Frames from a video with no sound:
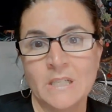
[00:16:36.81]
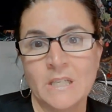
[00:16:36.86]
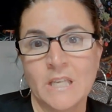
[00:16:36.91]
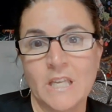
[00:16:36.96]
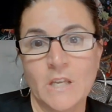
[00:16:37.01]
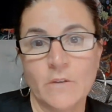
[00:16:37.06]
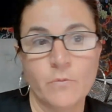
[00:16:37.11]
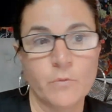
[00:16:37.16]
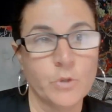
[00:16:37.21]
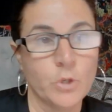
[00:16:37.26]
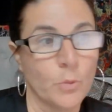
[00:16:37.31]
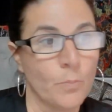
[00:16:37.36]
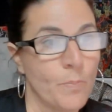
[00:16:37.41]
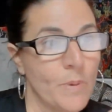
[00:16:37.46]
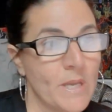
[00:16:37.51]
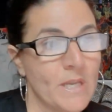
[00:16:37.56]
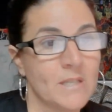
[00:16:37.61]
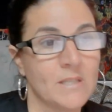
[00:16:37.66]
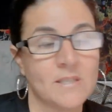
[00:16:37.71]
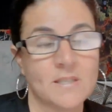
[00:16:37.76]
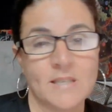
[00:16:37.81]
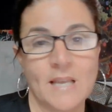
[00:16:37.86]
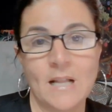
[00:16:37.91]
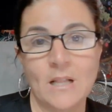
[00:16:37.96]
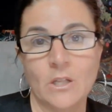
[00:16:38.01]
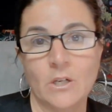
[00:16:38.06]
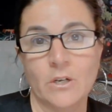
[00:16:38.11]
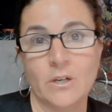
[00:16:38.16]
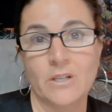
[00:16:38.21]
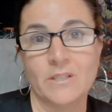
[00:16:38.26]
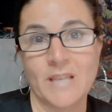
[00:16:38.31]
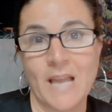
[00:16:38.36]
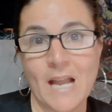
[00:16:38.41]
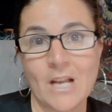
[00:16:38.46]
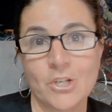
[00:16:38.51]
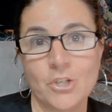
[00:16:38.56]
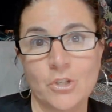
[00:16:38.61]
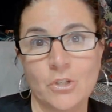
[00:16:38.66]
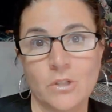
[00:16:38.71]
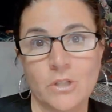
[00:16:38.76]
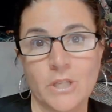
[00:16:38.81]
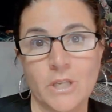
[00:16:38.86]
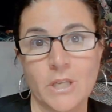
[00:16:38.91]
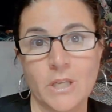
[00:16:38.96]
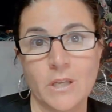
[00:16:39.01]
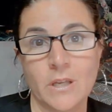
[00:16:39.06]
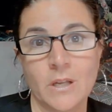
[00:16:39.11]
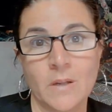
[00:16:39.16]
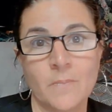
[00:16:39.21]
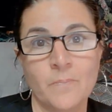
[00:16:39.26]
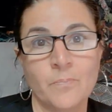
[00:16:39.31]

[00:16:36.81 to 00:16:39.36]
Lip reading: If your biggest seller is actually